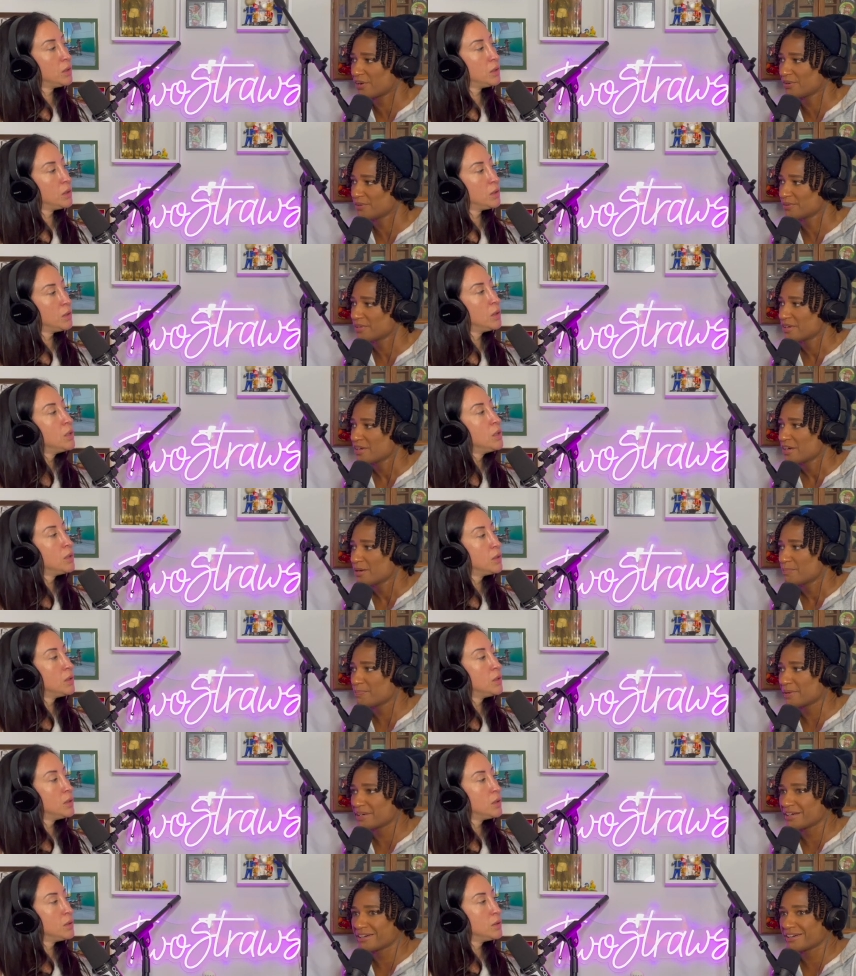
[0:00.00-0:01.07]
Speaker 1: out
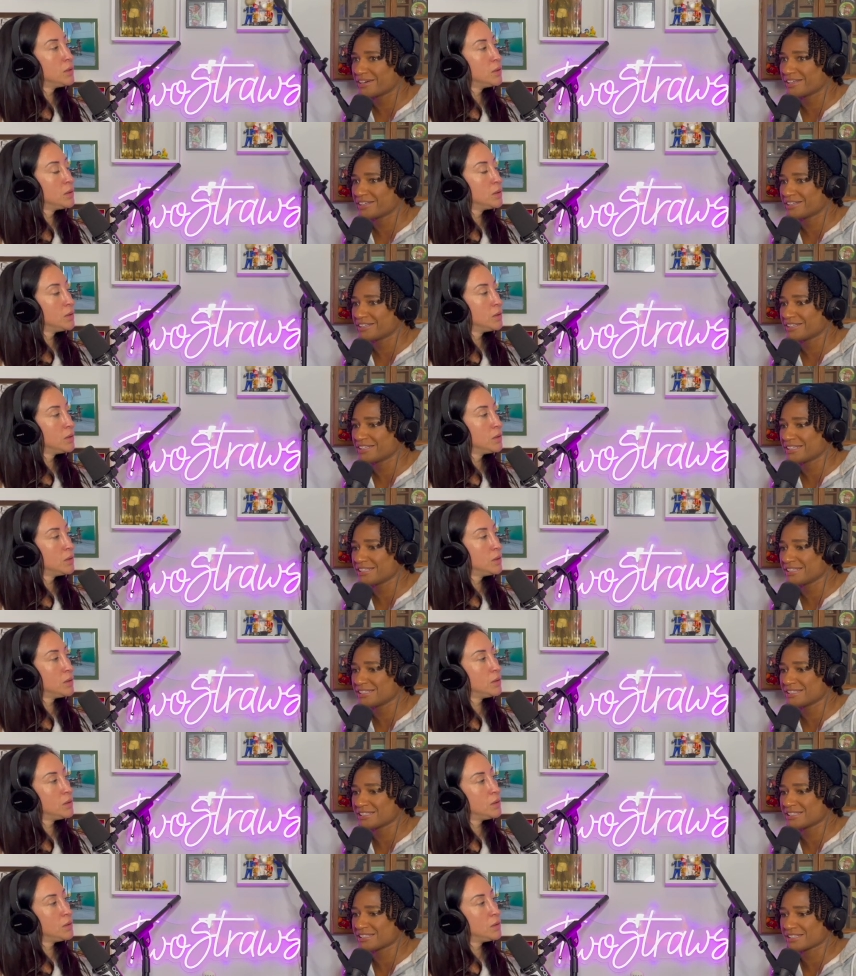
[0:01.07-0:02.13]
but
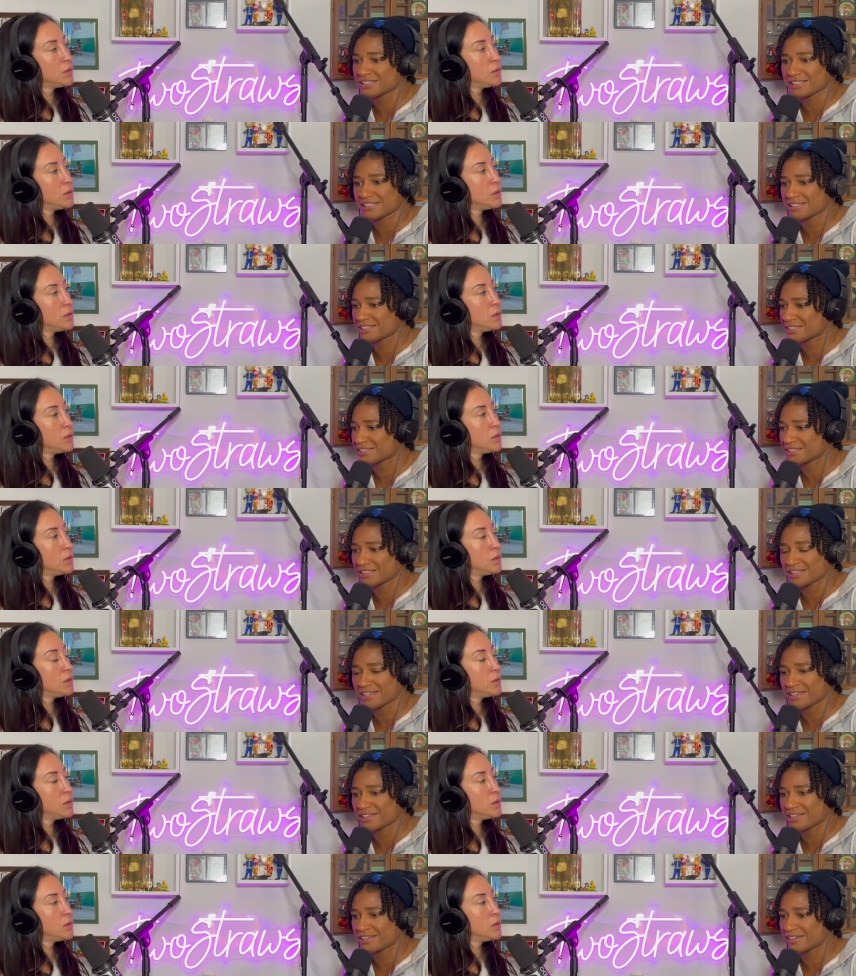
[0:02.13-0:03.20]
he's just
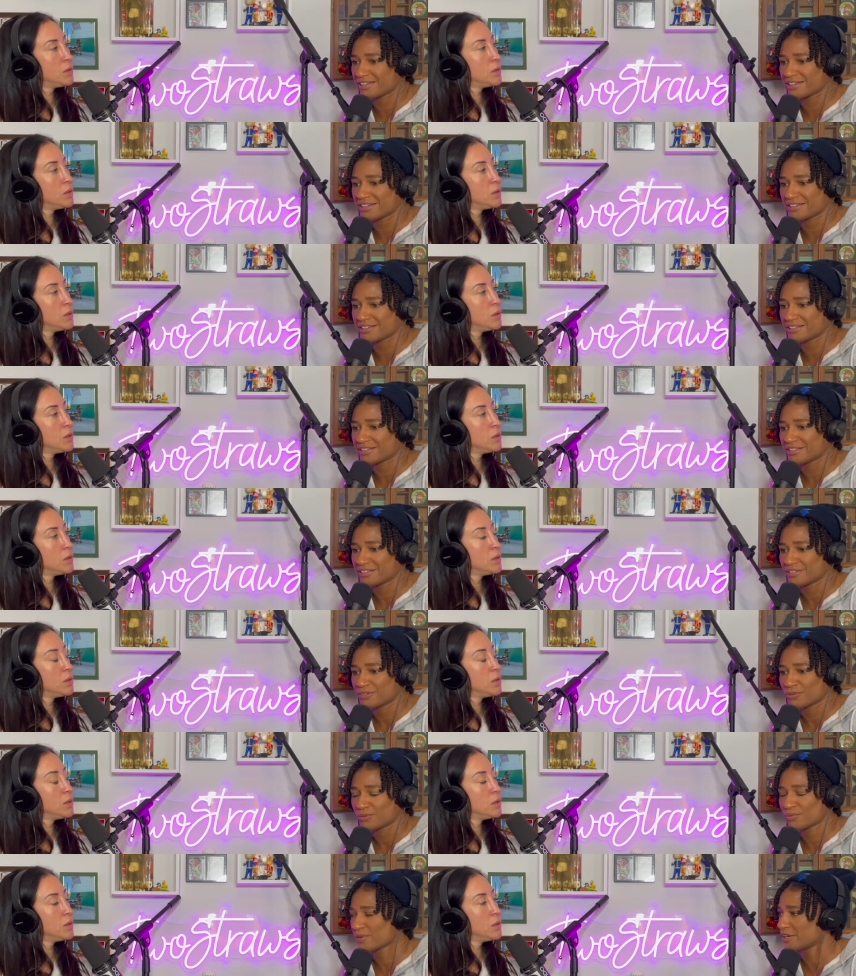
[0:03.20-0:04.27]
like uh
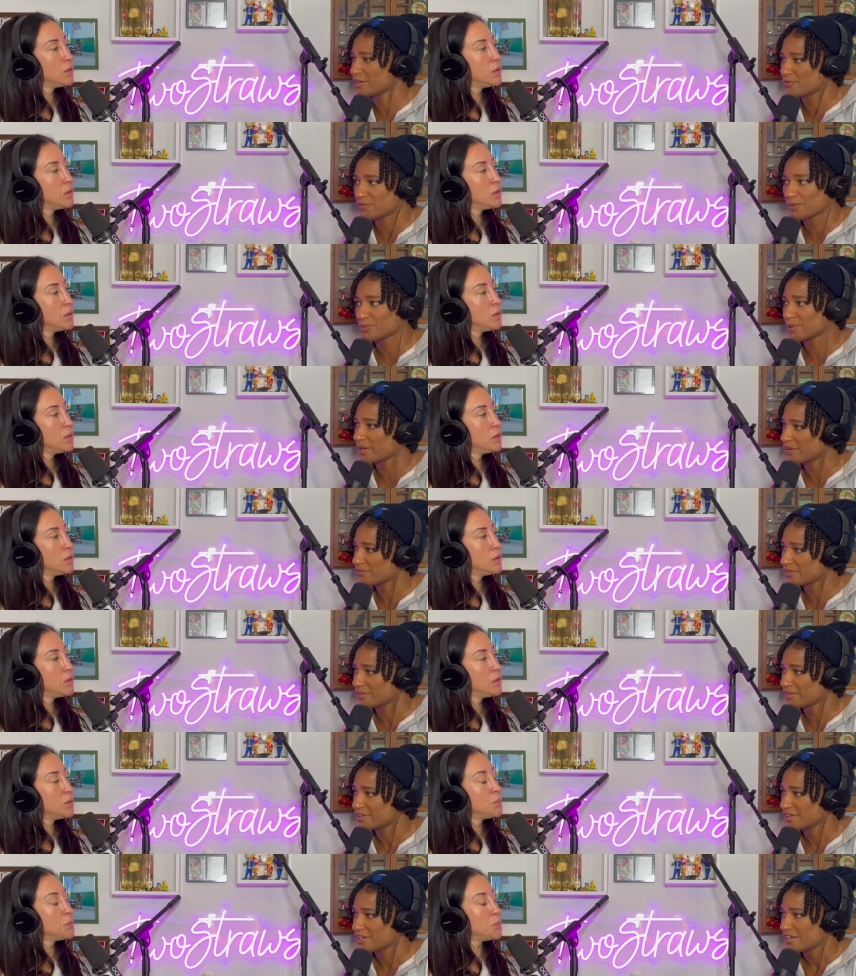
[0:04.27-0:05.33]
ready for whatever
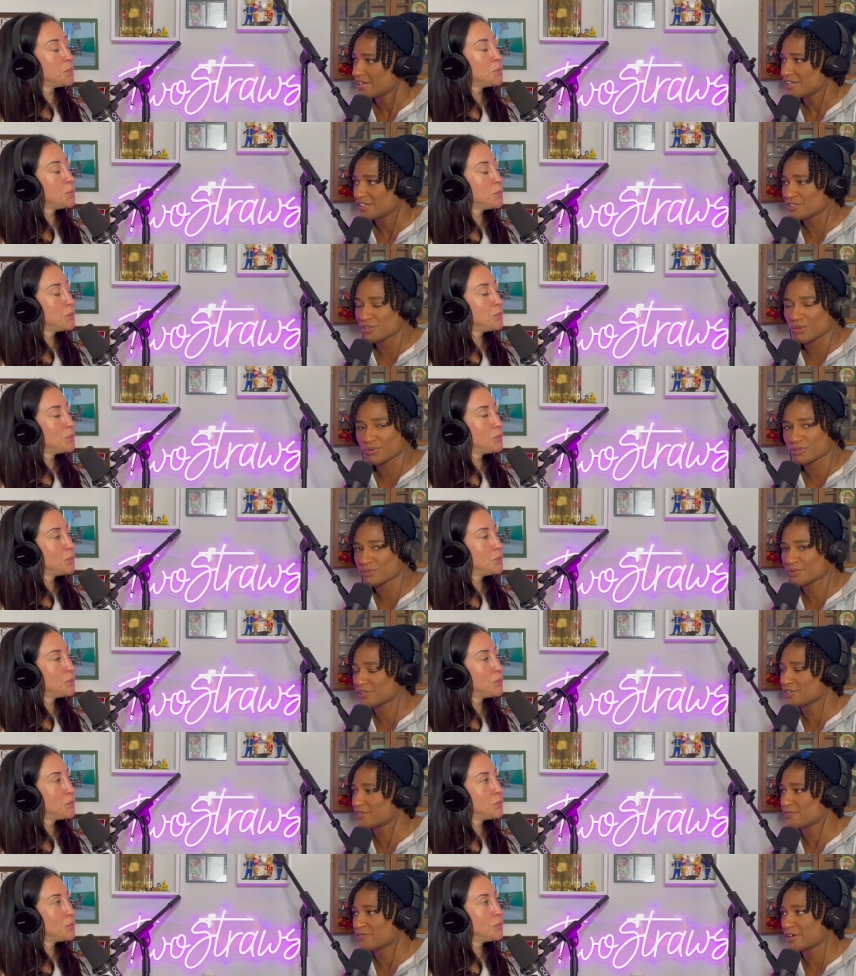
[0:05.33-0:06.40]
he's always
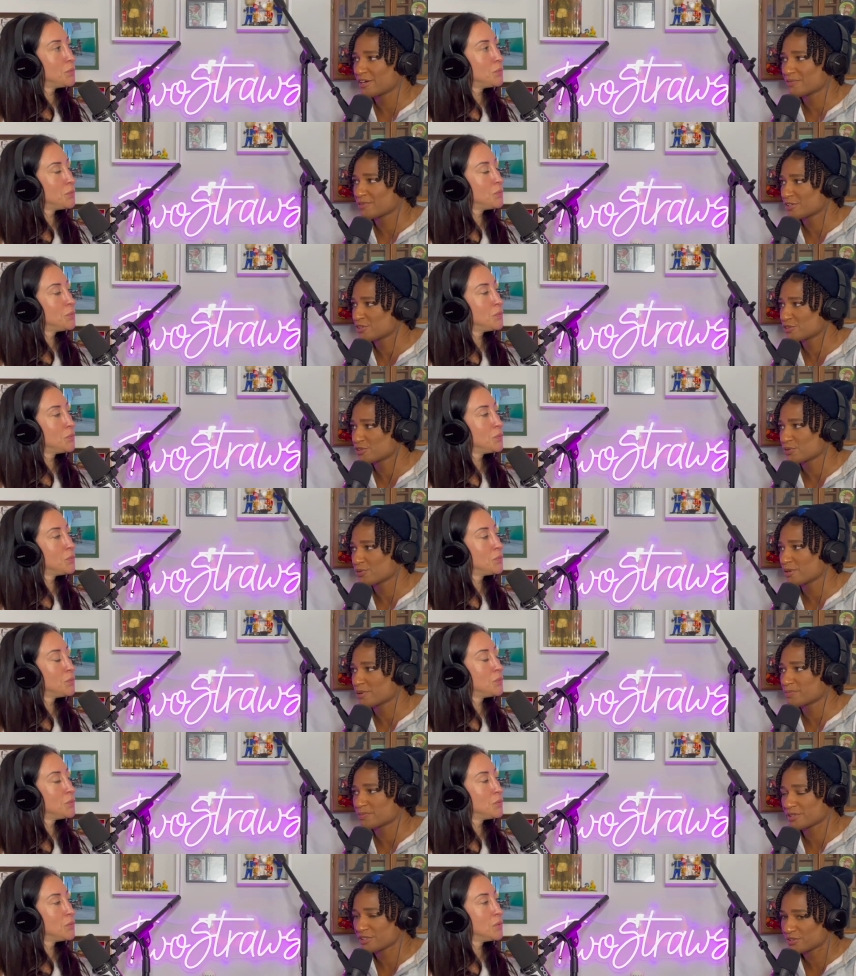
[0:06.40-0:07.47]
ready to fight, ready to show
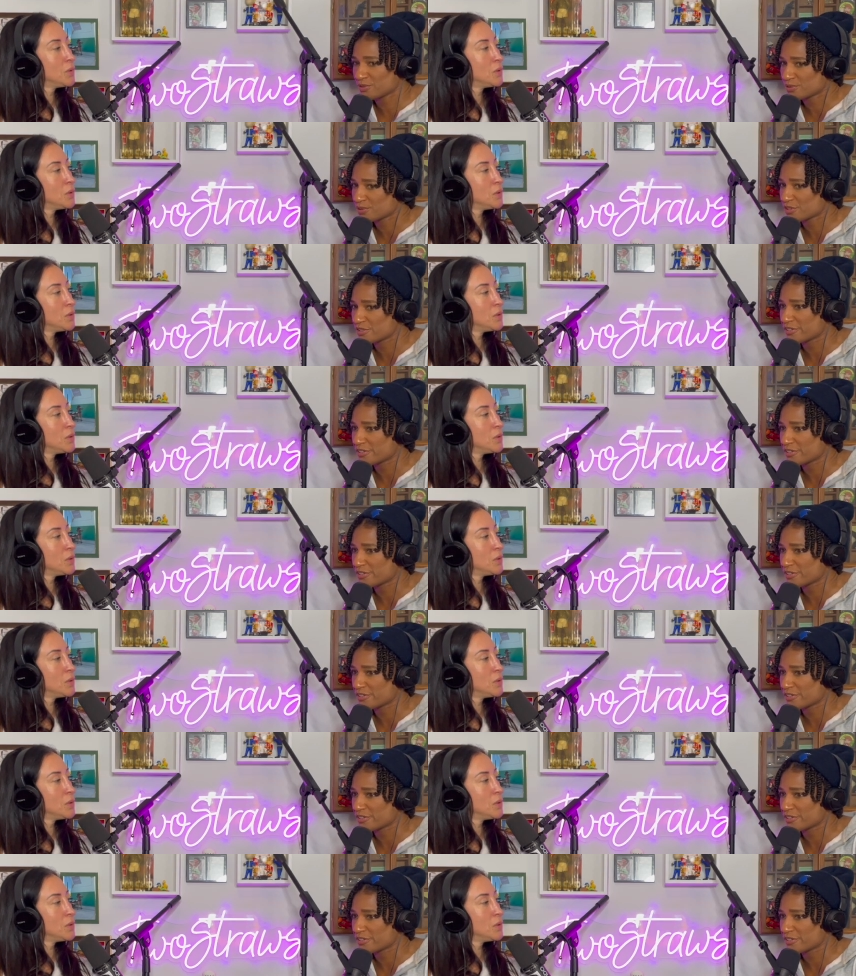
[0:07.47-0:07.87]
up, ready to do his